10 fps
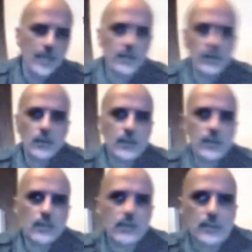And so,
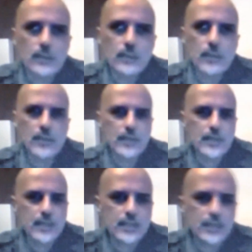you know, the
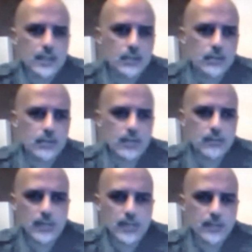projects continue to try and
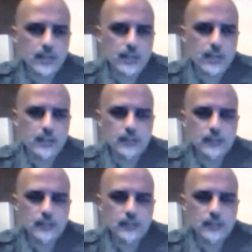bring that to the light.